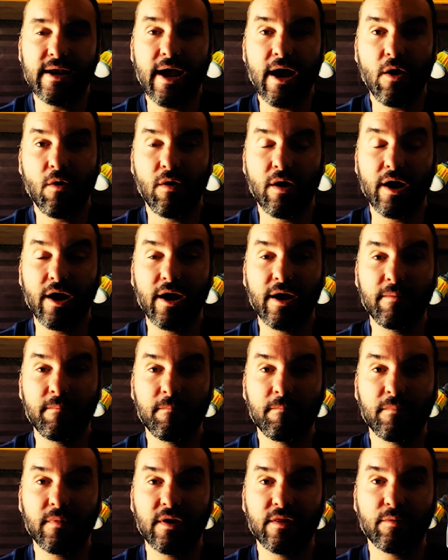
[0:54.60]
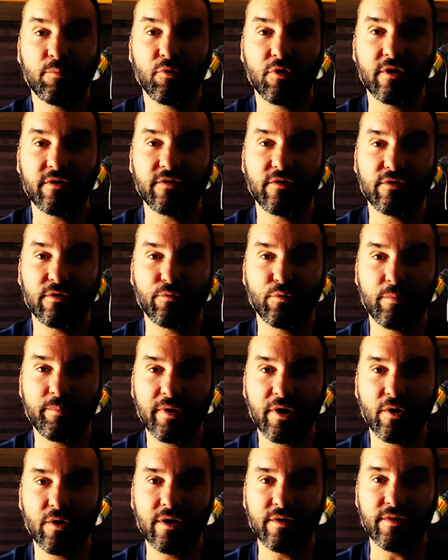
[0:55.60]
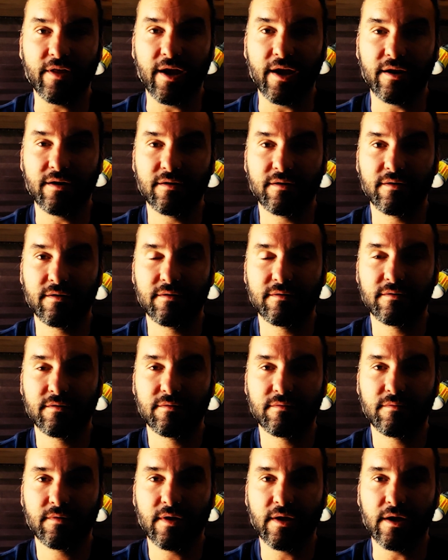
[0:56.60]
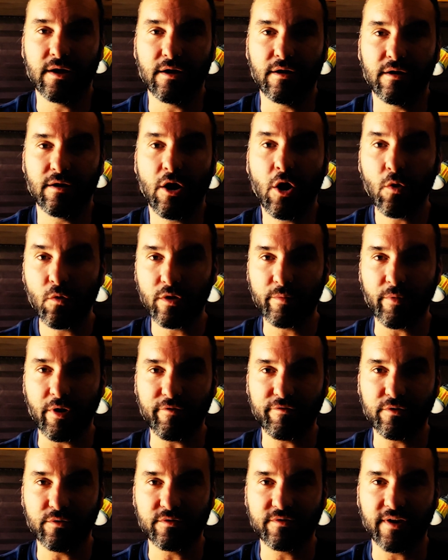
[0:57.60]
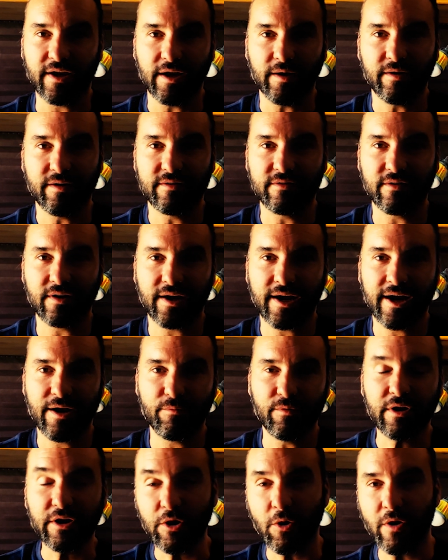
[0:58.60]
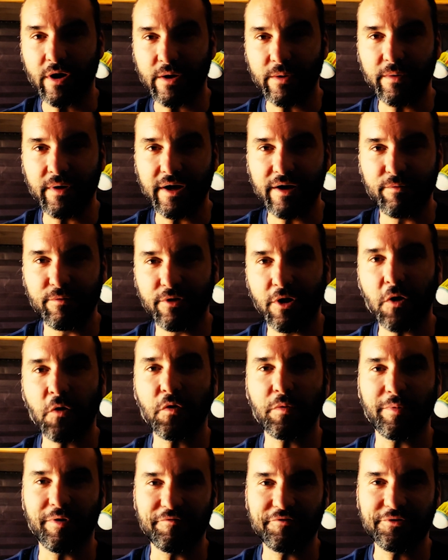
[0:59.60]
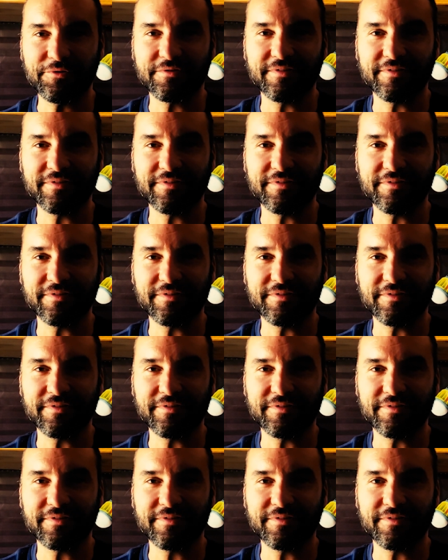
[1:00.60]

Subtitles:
now I'm in the process of repairing that hole in my fuel tank because I can't really go anywhere with a hole in my fuel